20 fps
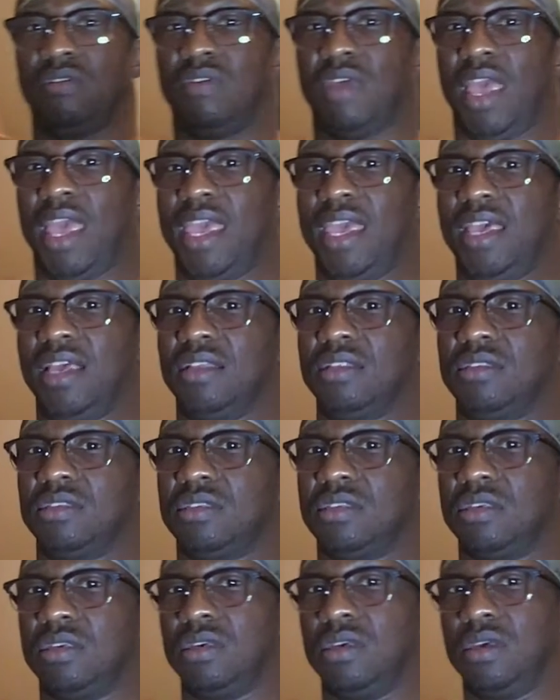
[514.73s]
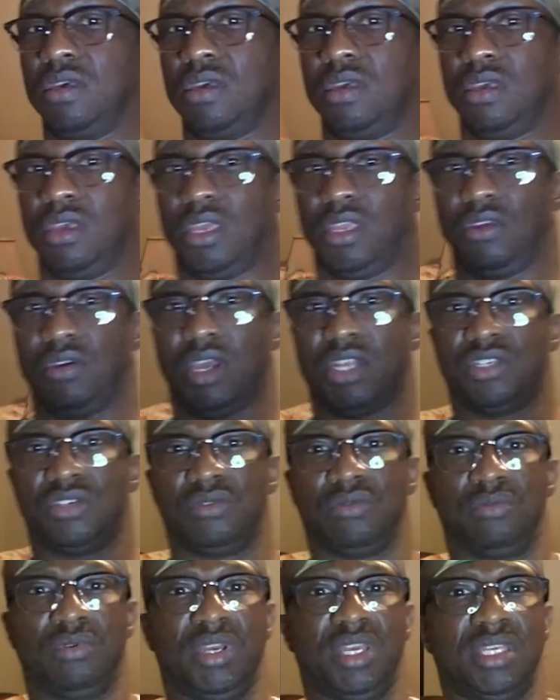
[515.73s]
hands and you got your
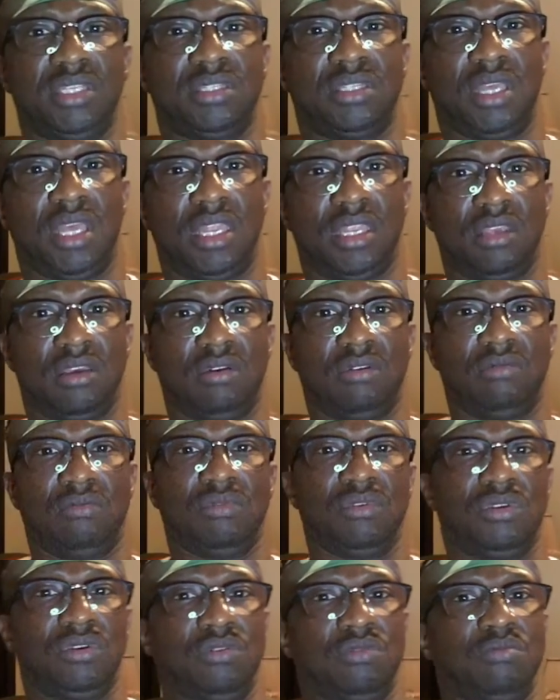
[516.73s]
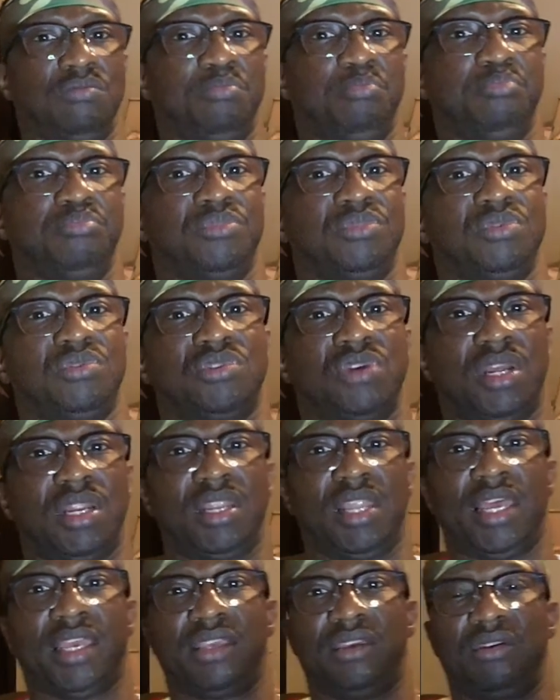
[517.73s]
wrist, and you're trying,
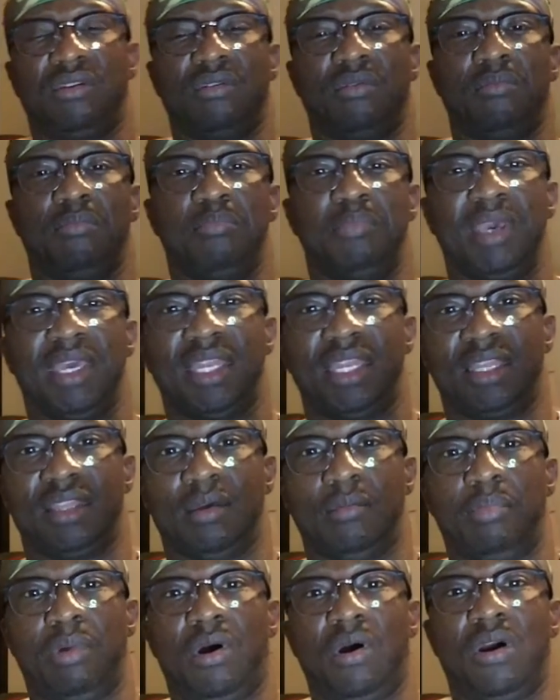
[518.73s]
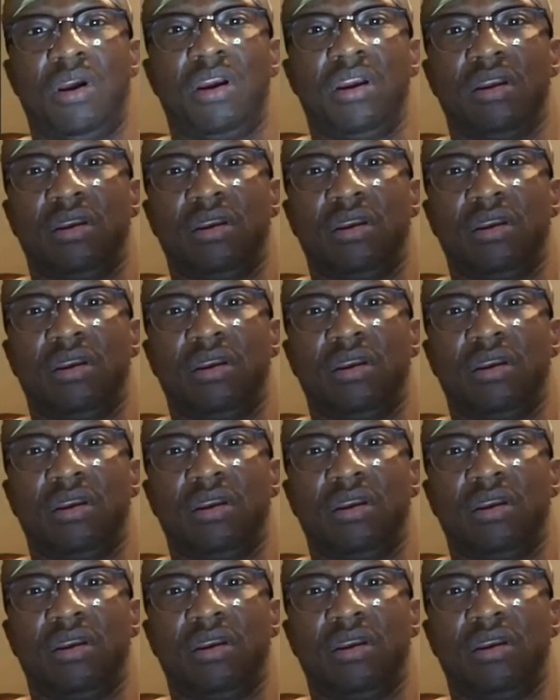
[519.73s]
like you're bending the bar,